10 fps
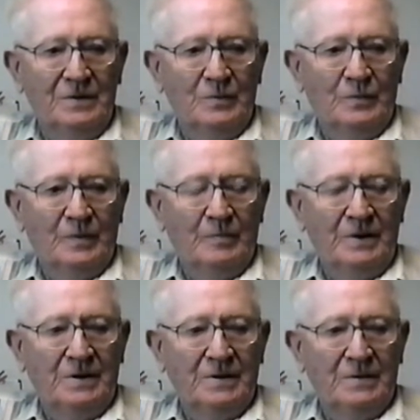from
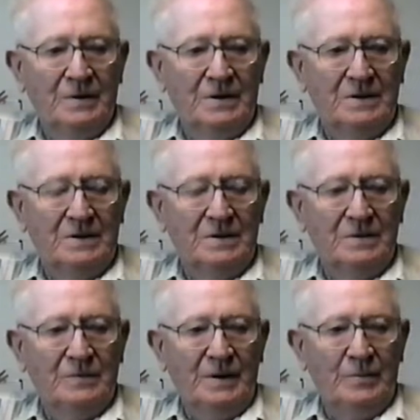there,
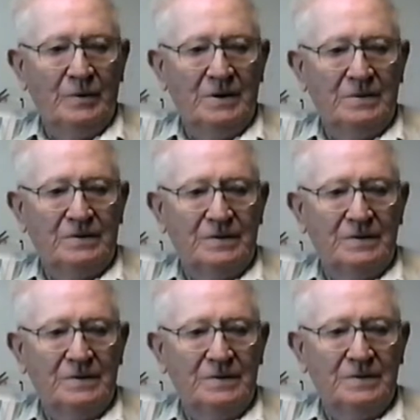we went.
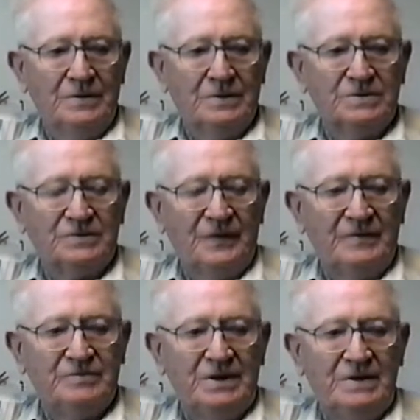Took us
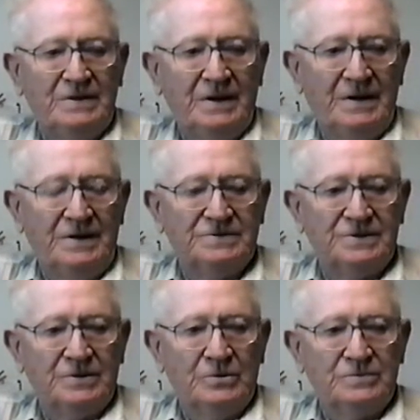15 days to
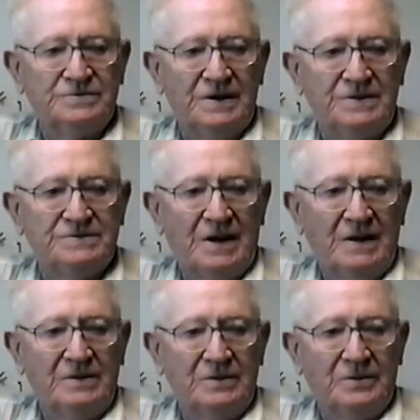go
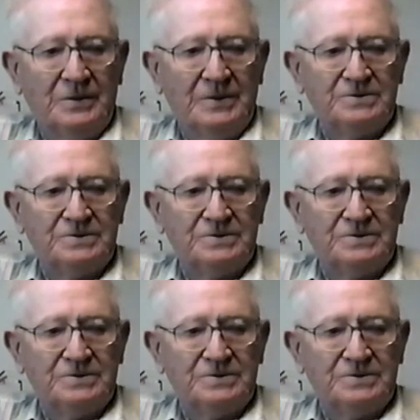zigzagging across